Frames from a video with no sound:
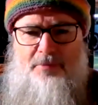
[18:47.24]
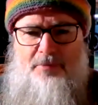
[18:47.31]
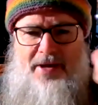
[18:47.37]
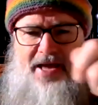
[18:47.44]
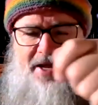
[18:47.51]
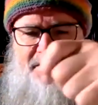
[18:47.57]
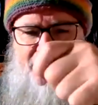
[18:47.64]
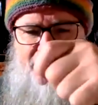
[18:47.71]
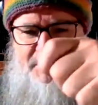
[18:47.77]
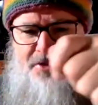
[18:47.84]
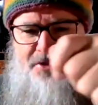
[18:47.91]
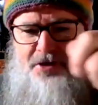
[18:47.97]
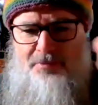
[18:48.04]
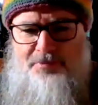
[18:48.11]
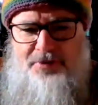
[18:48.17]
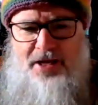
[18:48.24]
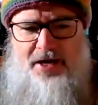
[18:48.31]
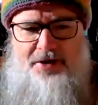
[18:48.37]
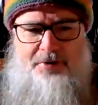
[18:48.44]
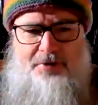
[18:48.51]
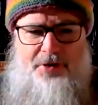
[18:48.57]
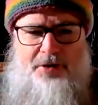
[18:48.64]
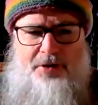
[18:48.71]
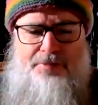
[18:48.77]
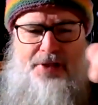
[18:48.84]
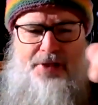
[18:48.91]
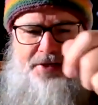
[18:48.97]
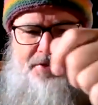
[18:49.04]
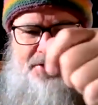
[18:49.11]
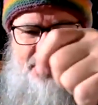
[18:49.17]
I'm out of this. I'm done. I'm not
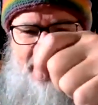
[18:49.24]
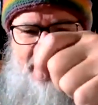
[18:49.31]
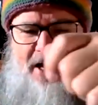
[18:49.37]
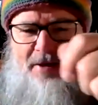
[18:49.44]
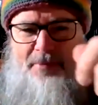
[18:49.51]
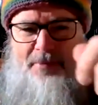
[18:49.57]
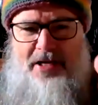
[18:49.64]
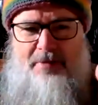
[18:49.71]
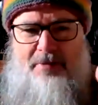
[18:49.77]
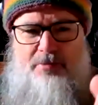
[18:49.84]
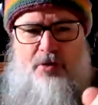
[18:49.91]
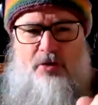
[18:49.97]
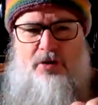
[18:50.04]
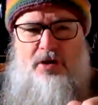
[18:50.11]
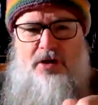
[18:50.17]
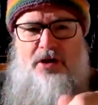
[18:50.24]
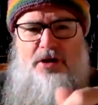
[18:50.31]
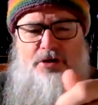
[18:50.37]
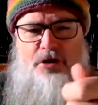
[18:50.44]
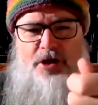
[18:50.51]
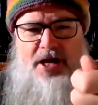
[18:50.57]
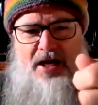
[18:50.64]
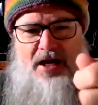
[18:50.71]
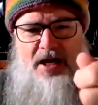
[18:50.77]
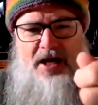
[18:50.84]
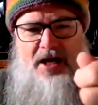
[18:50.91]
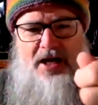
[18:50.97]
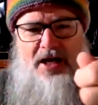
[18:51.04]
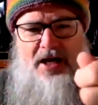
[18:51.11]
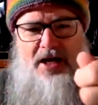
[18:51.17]
playing this game anymore. You can't
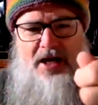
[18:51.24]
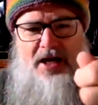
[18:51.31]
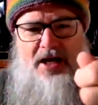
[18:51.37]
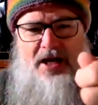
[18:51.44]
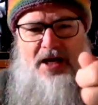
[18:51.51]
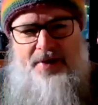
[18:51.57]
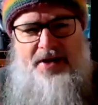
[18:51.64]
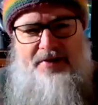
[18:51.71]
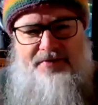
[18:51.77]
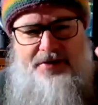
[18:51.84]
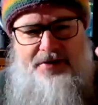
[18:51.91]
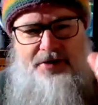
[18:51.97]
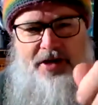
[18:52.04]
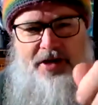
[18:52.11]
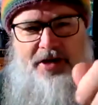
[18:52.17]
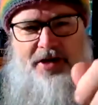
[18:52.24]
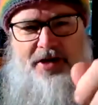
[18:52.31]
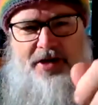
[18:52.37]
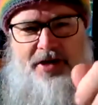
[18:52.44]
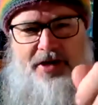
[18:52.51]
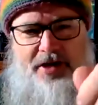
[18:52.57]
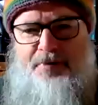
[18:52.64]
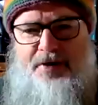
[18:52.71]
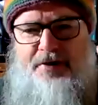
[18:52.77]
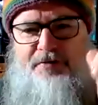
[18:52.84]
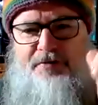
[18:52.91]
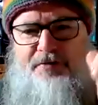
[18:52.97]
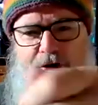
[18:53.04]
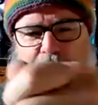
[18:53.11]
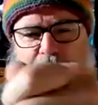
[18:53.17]
just do a bit of it. You can't break a bit
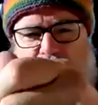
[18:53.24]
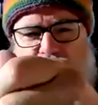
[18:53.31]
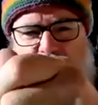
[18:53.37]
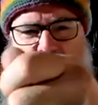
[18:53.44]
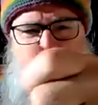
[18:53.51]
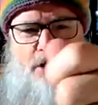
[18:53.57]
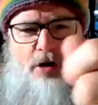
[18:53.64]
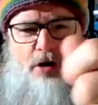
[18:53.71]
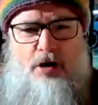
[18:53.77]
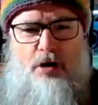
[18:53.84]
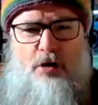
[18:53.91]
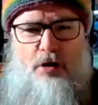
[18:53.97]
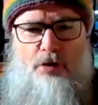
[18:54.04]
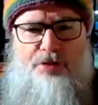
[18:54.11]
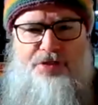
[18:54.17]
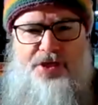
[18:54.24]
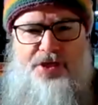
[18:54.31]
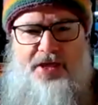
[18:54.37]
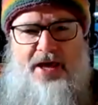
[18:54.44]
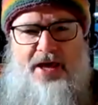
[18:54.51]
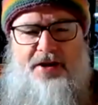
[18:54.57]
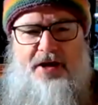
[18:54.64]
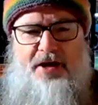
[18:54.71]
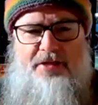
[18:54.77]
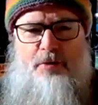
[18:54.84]
of it off. You've got to take the whole thing out.